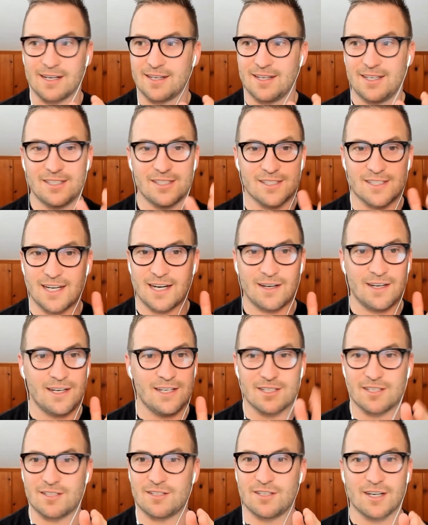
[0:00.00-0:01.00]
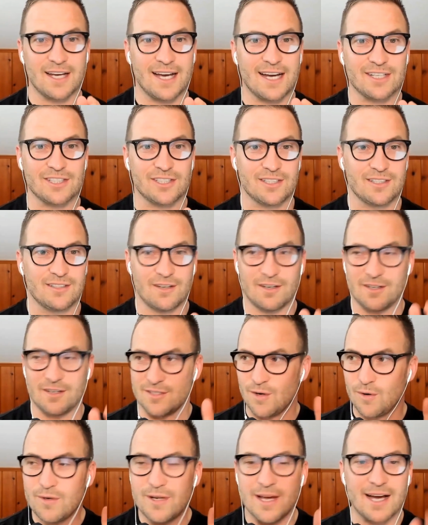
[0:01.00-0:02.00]
He just took action on his
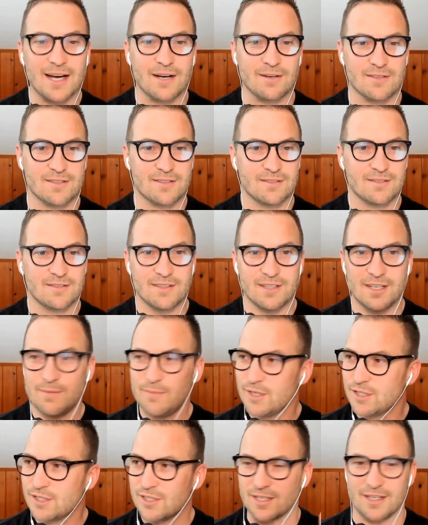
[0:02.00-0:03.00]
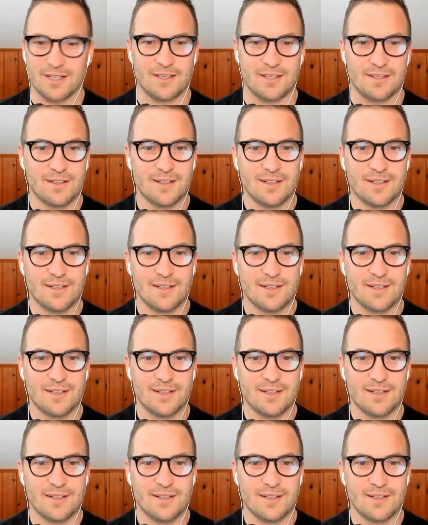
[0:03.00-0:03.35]
own house in Michigan